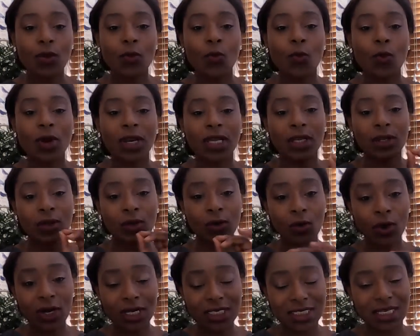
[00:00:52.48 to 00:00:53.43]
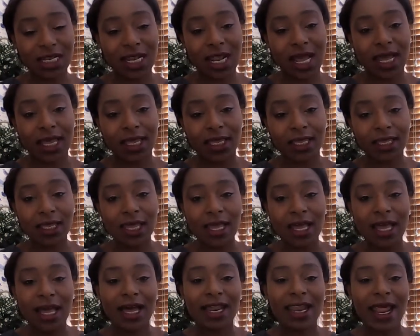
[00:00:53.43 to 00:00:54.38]
what it looks like,
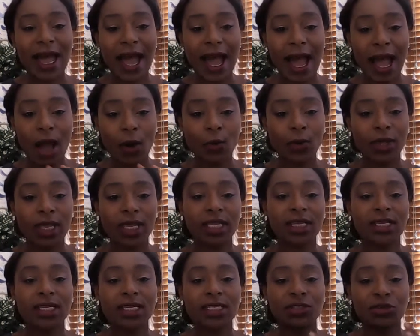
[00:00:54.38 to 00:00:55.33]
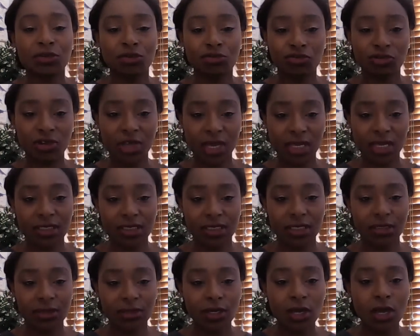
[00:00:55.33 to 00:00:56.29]
and how it is
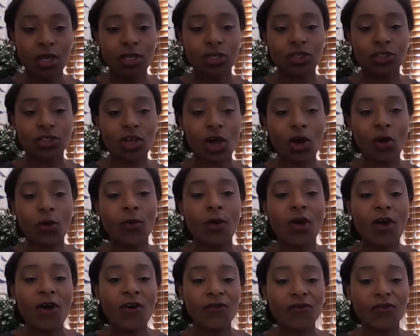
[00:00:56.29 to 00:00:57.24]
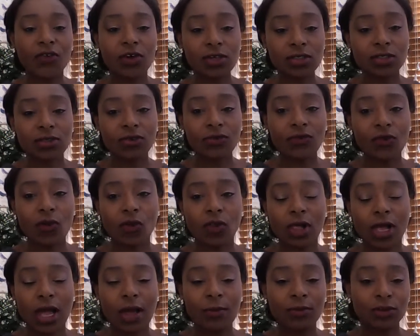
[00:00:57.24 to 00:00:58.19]
created. So first of
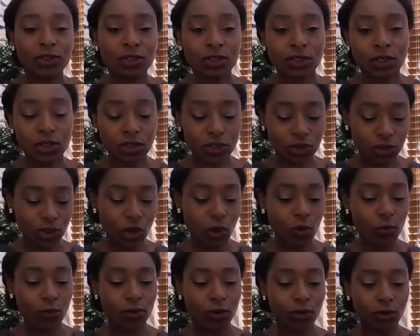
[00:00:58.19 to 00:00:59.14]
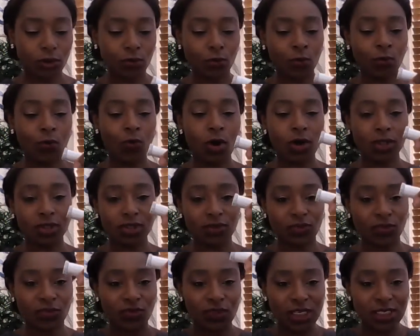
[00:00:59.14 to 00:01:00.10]
all, I'm just going to show you what
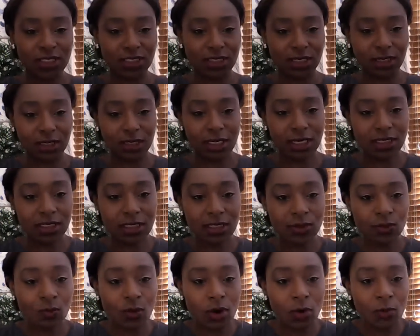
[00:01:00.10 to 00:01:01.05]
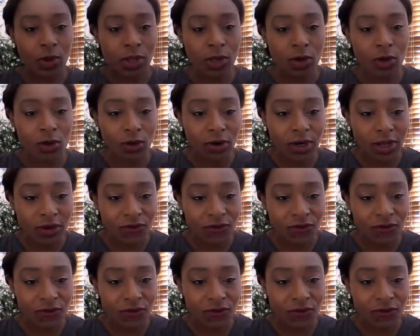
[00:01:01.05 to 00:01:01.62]
this is what we call